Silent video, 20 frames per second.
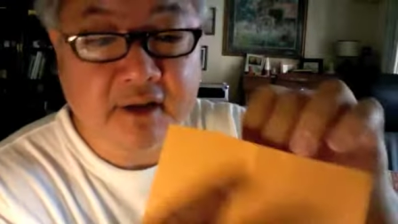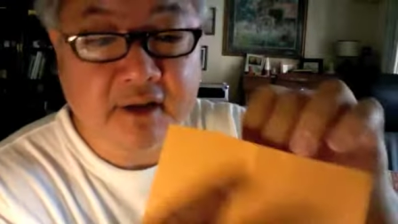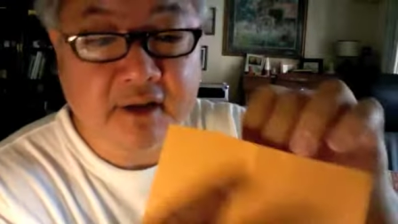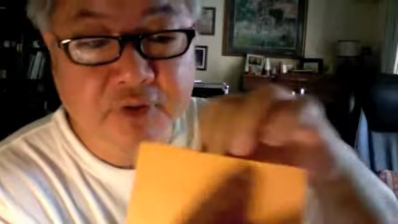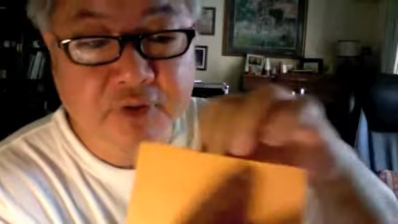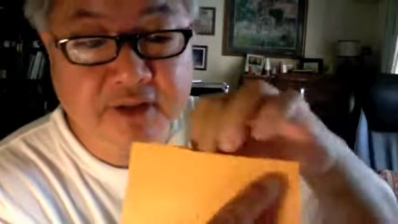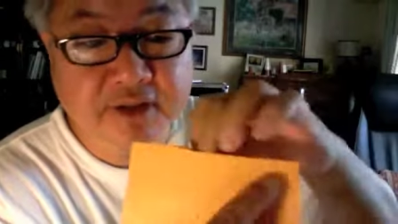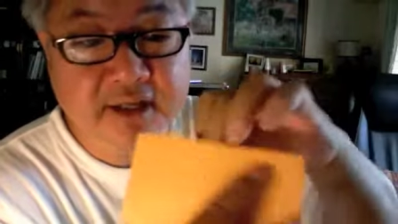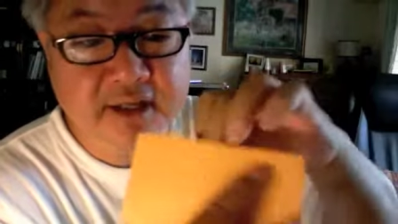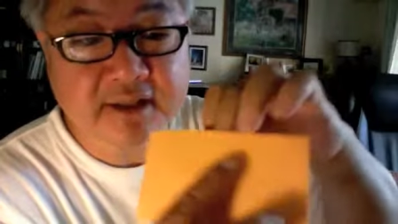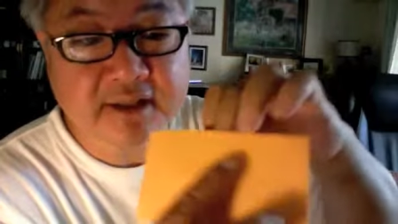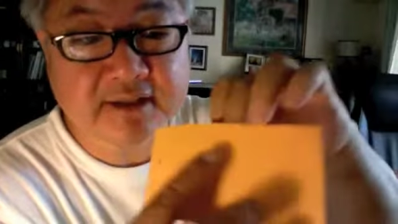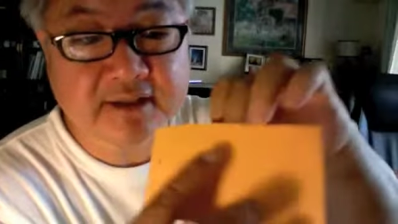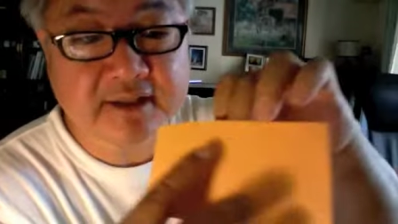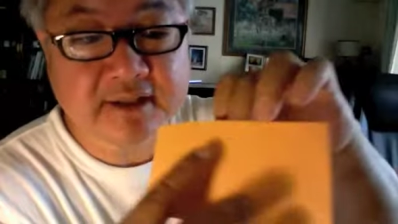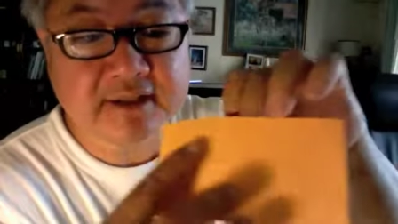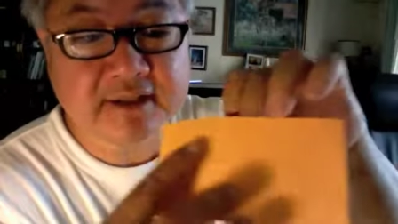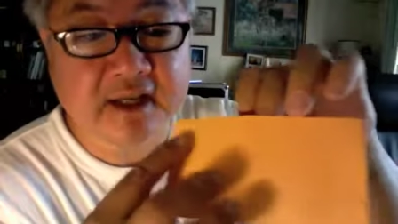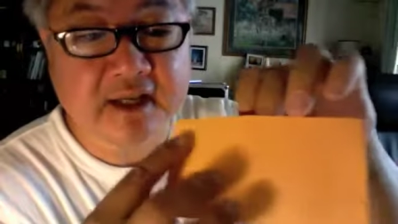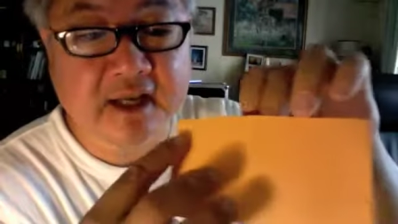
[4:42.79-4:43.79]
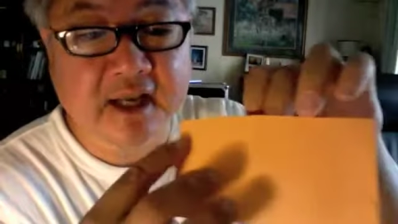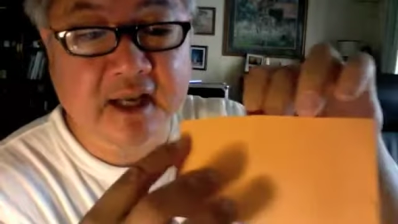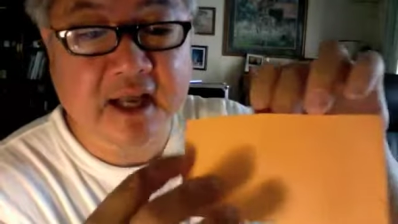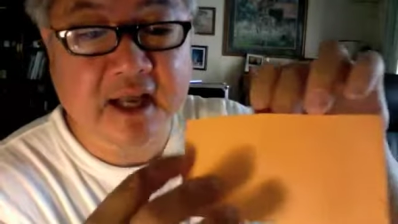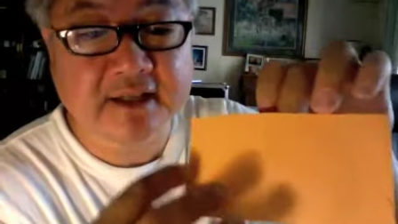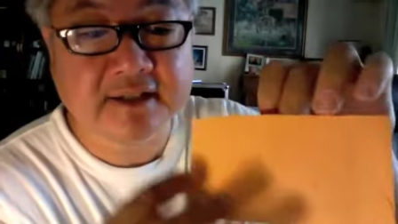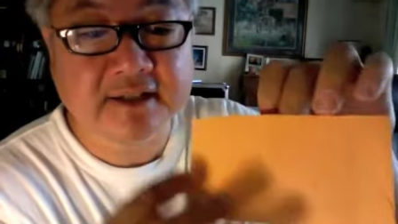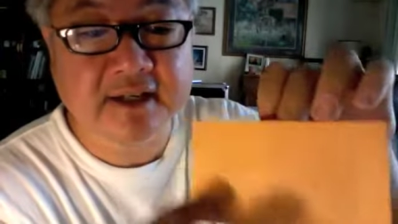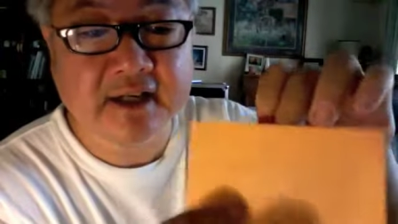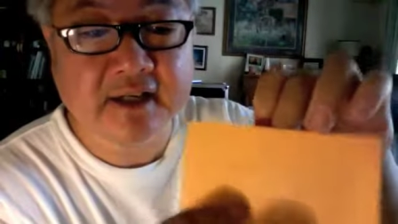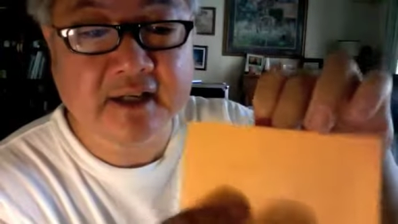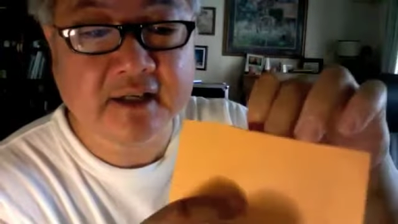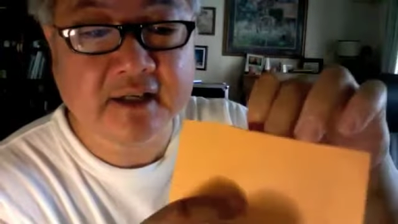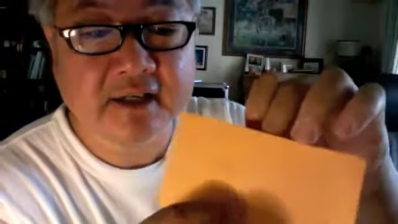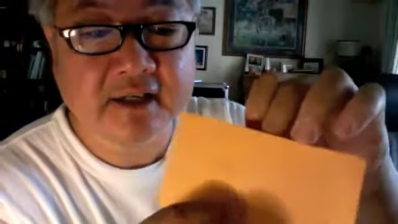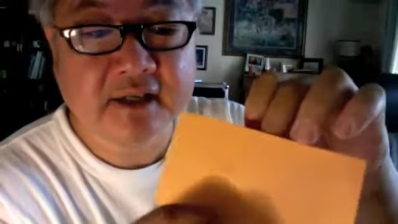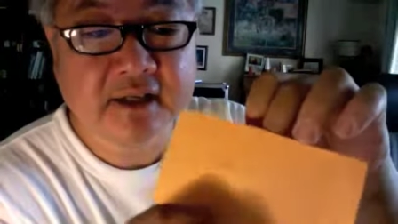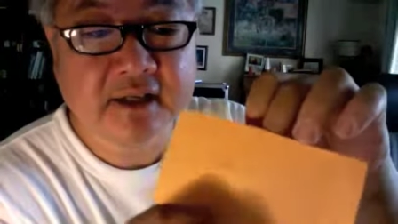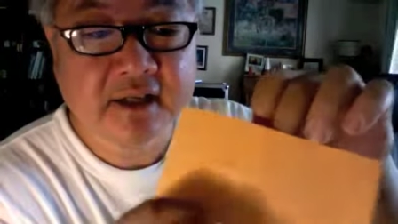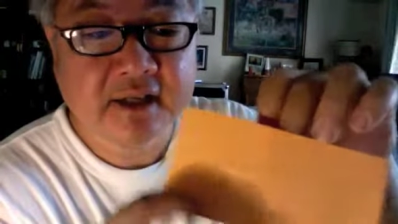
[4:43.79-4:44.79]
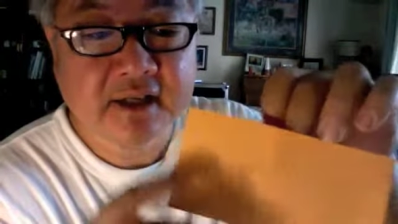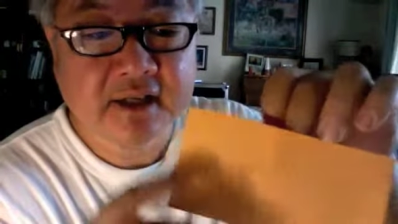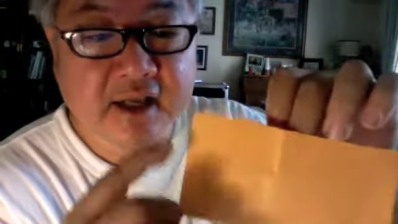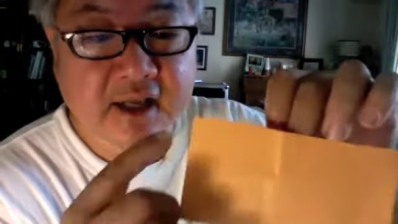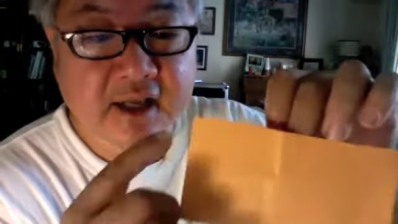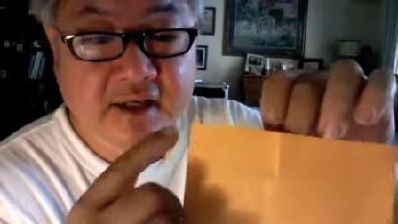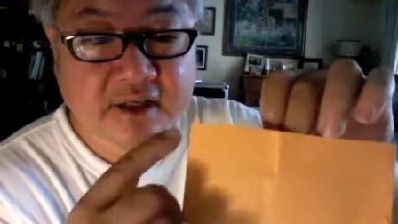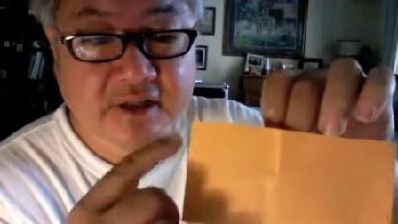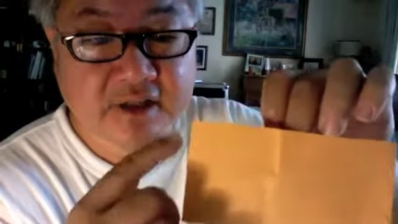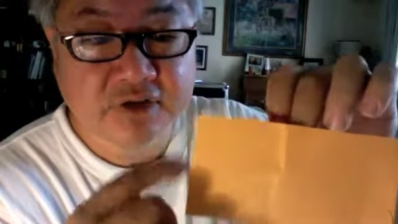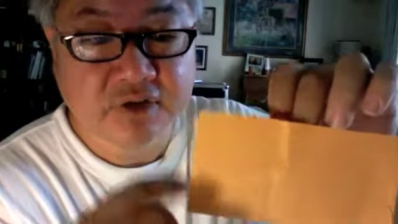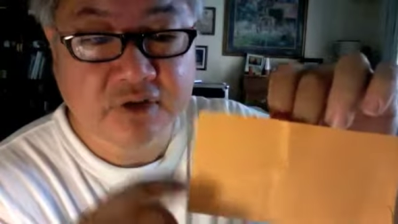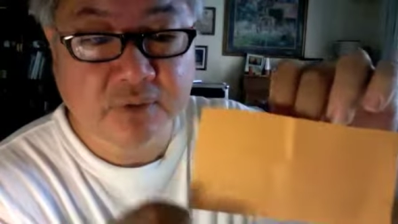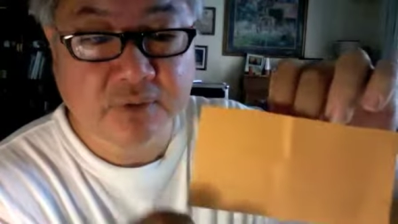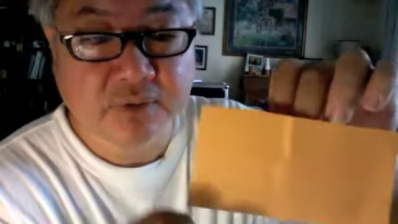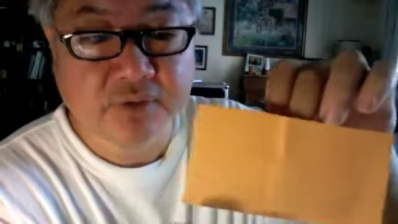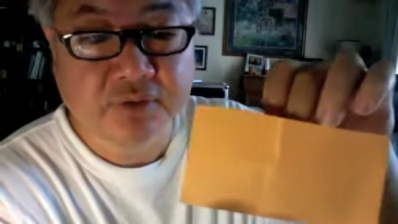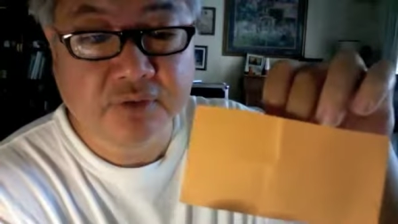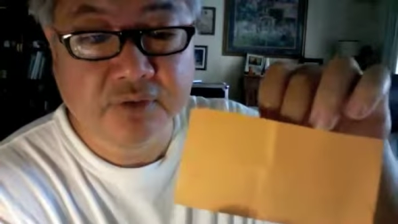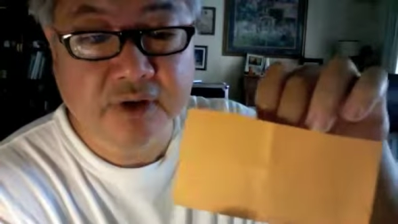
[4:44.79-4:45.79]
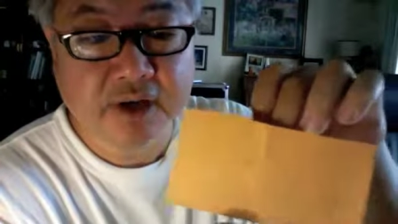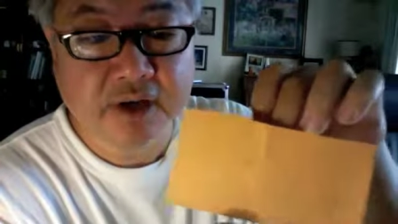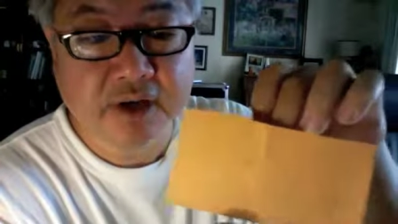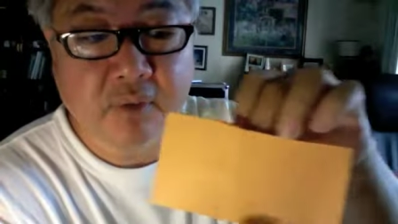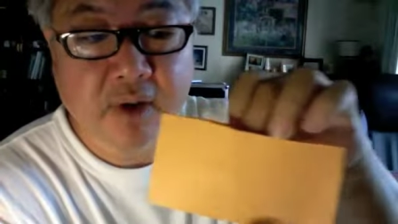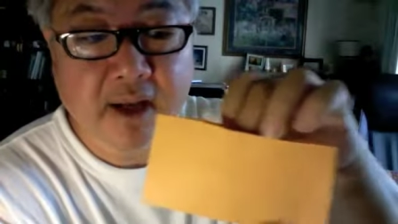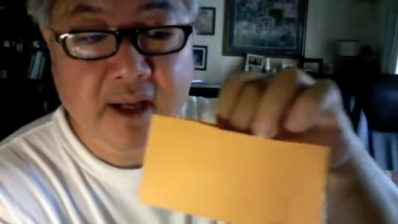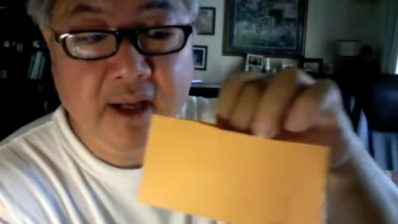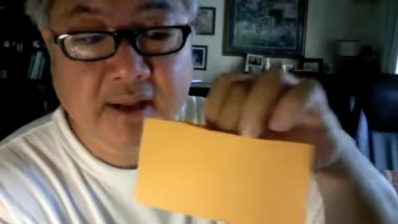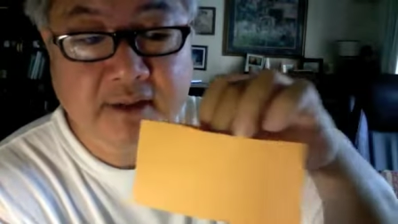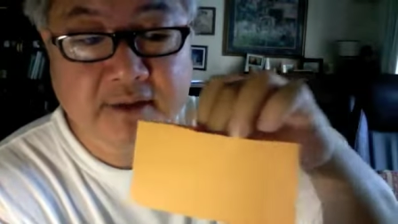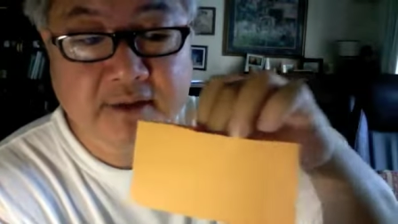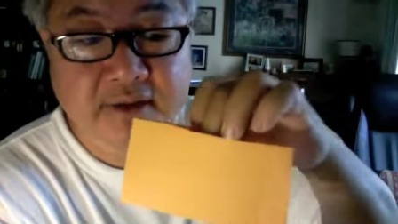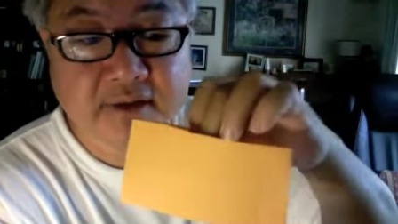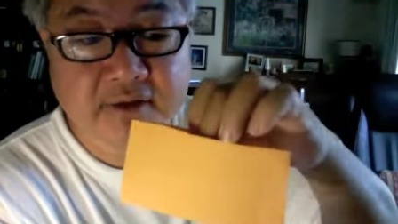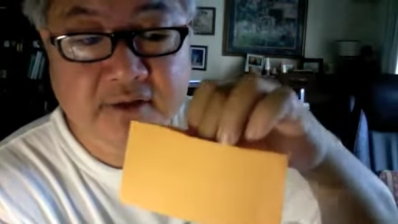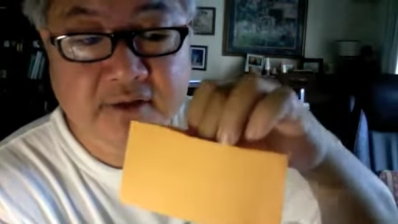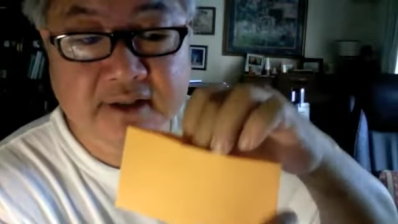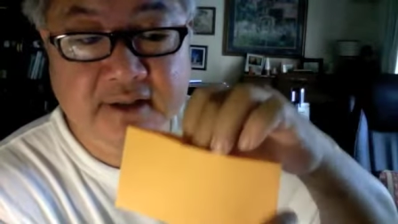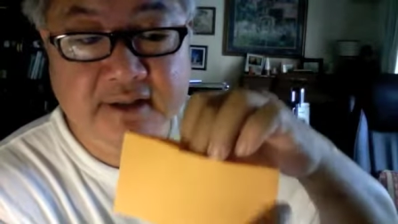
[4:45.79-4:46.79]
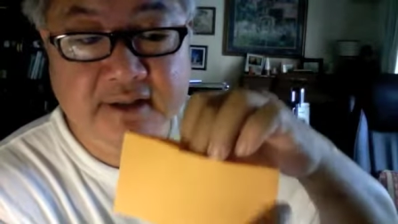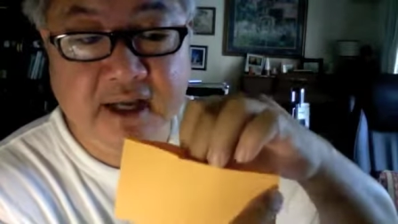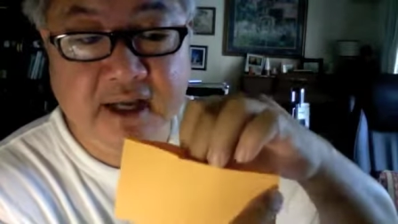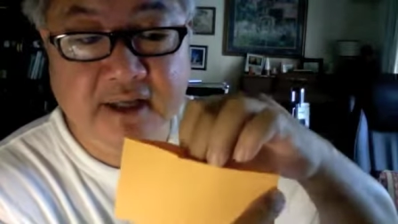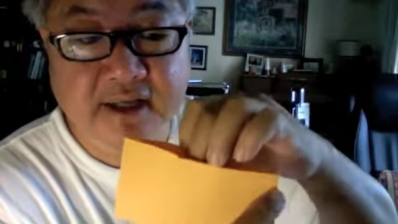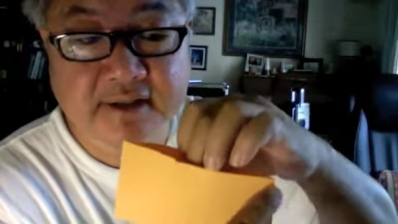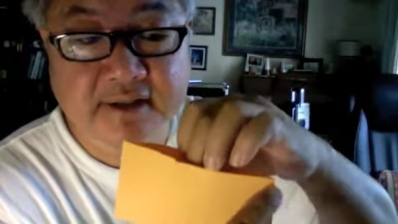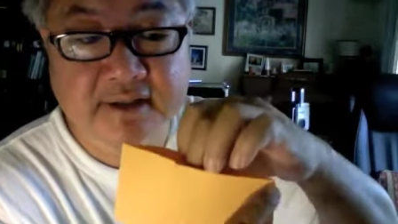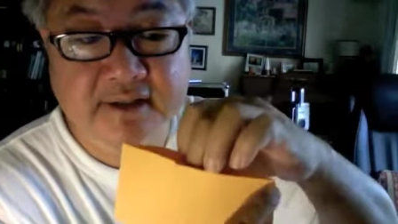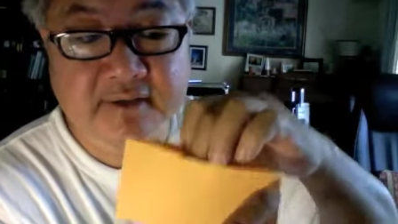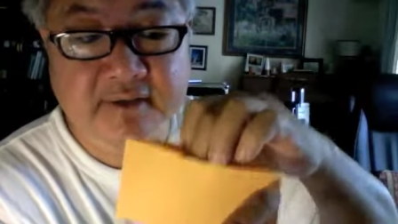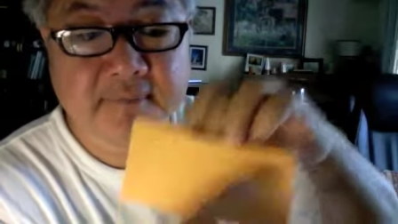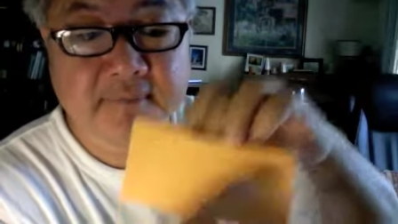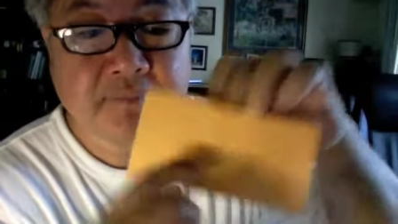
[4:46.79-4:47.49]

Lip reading: Pretend this is the elastic and it's sewn three ways, three sides.